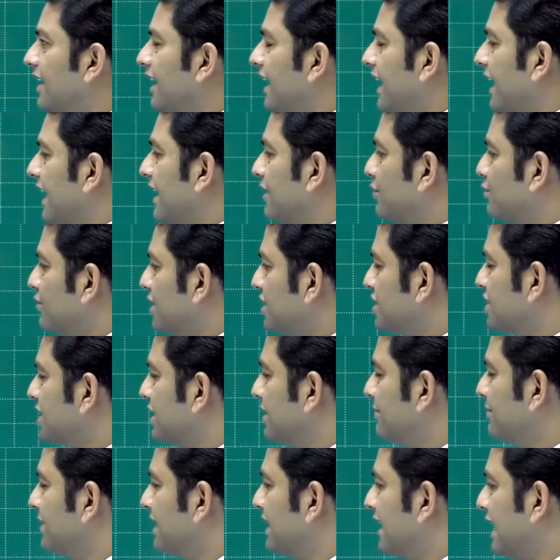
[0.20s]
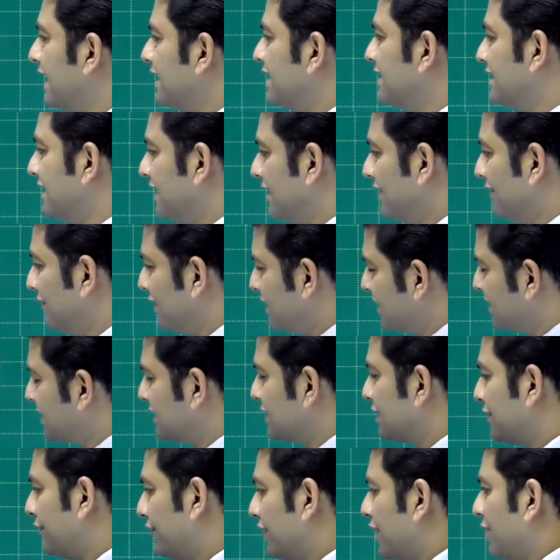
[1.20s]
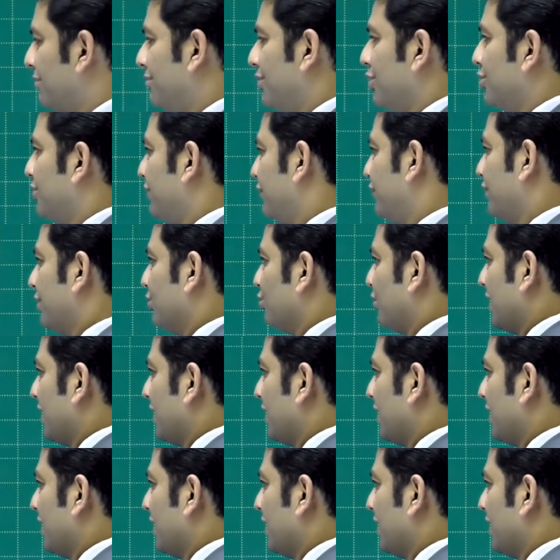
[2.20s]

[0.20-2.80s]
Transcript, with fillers: And question number 19, this is a very beautiful